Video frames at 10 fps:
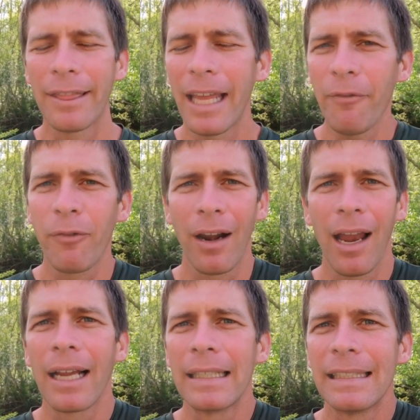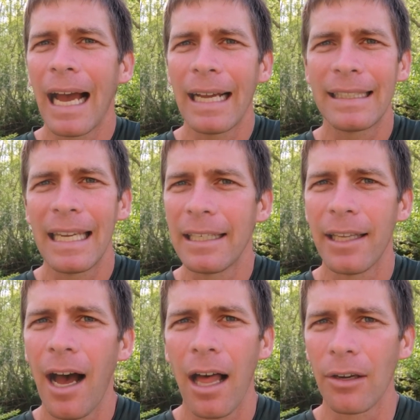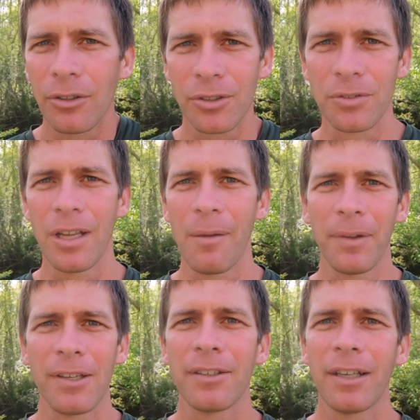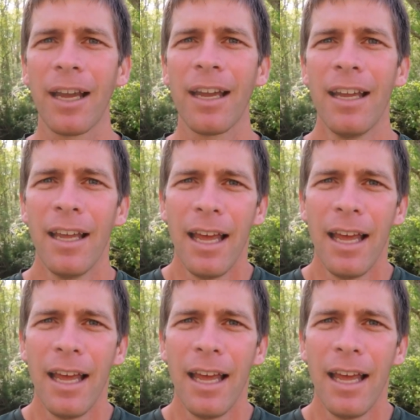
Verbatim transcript: think for like $19 or something okay